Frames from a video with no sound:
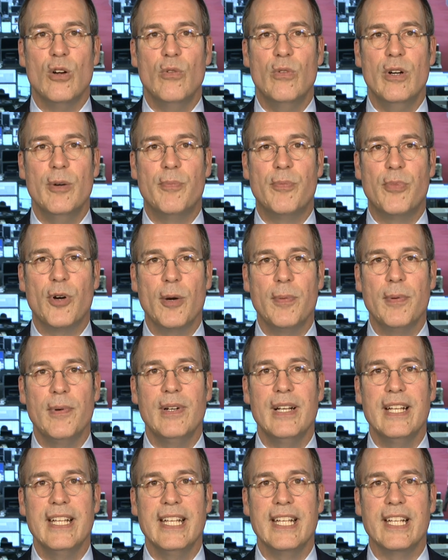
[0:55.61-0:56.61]
will
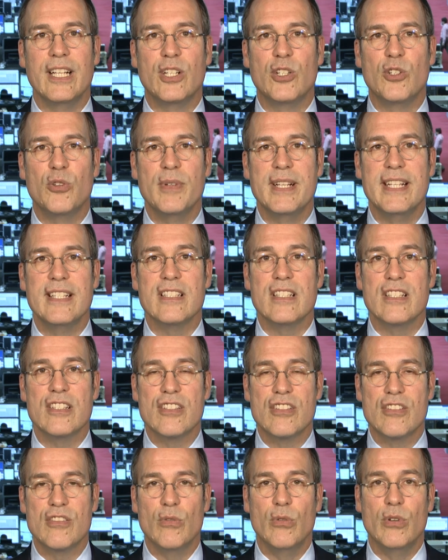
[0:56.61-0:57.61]
probably increase
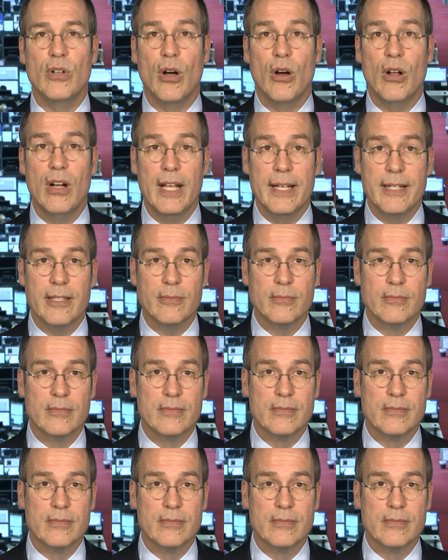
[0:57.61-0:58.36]
sooner or later.